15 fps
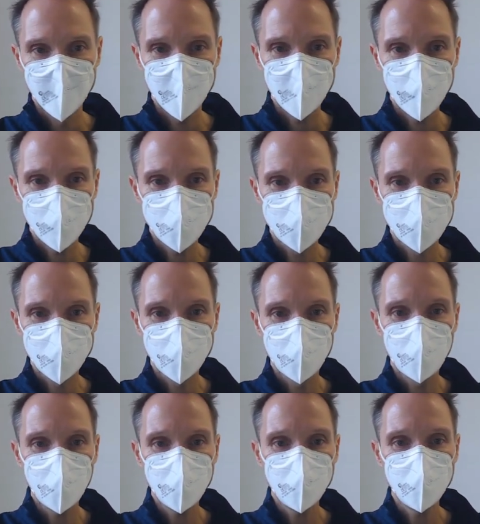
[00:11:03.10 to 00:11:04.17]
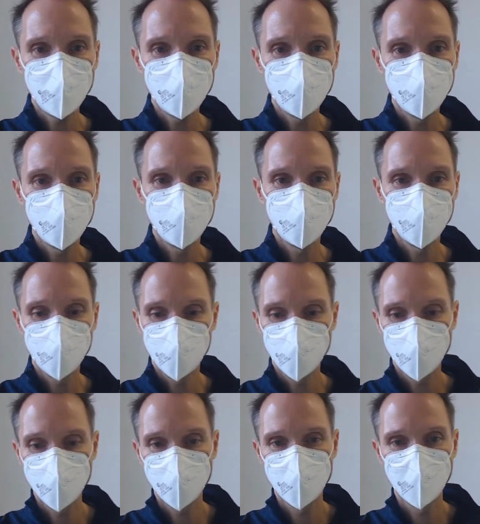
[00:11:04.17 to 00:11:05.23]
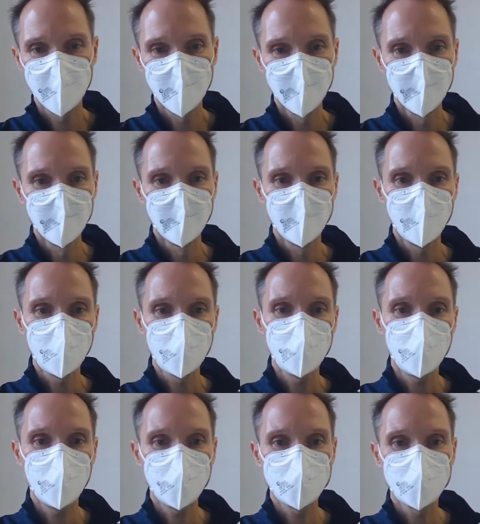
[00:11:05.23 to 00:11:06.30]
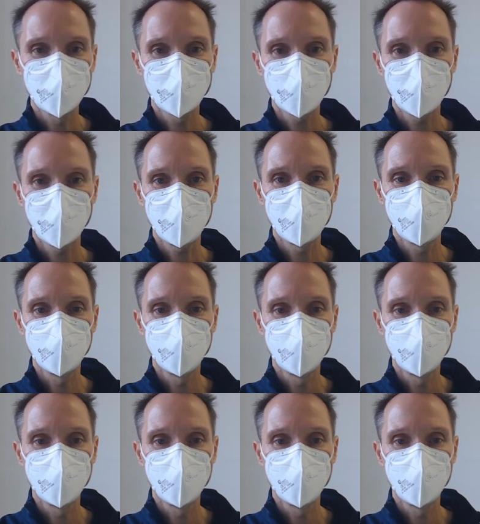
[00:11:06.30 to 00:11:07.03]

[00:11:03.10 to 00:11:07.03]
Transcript: is the button with a margin top,